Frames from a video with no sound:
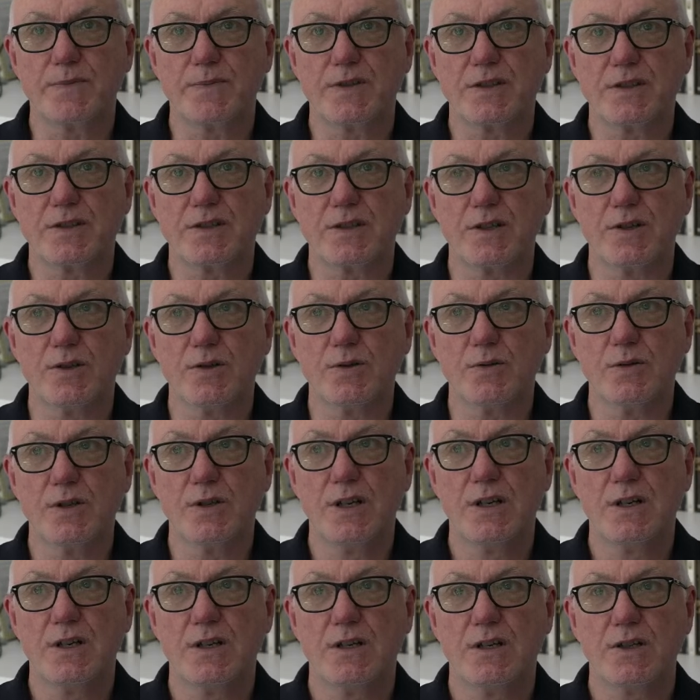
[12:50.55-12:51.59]
So
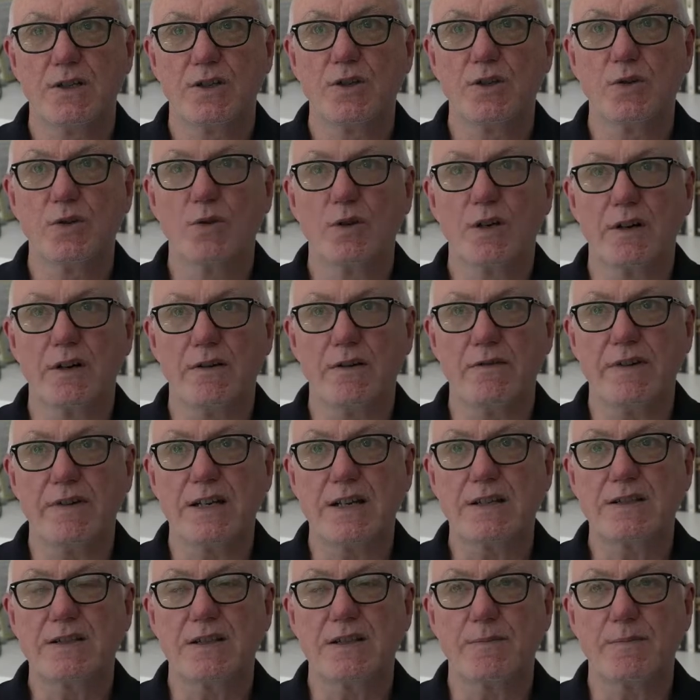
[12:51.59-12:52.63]
Google are
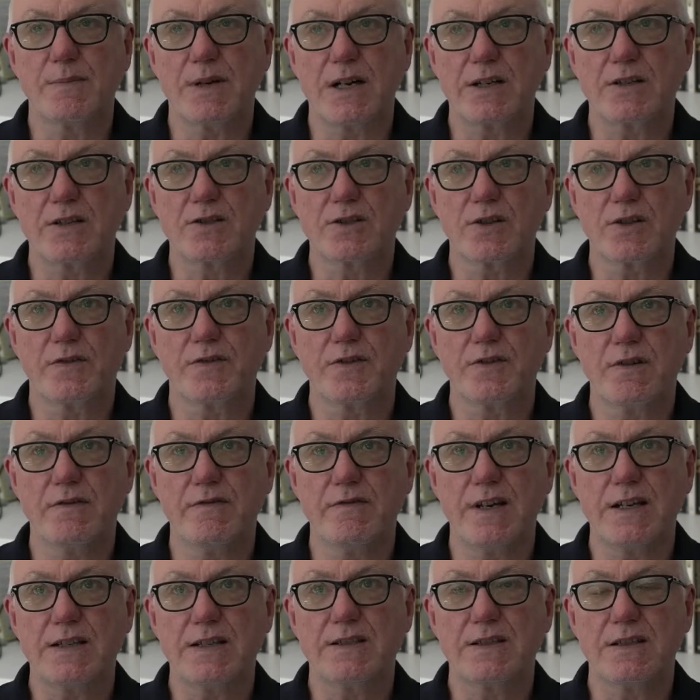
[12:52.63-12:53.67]
investing, Microsoft are
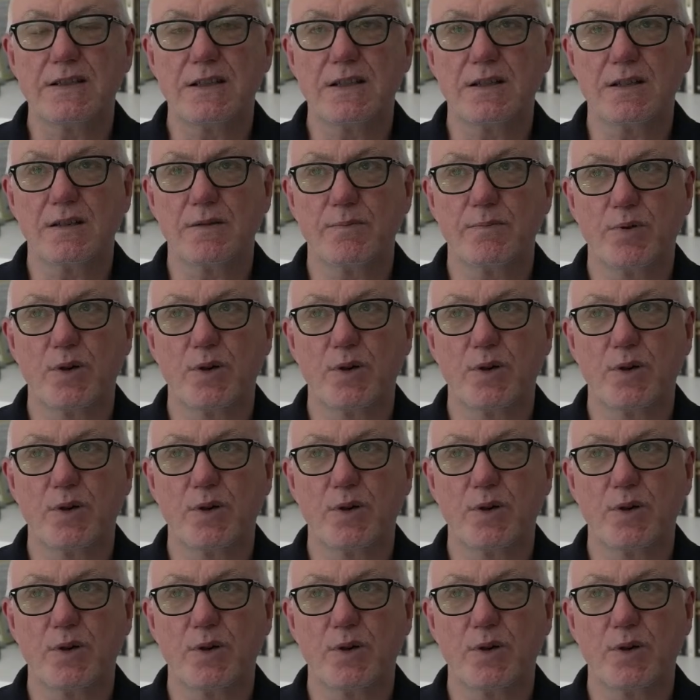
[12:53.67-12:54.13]
investing,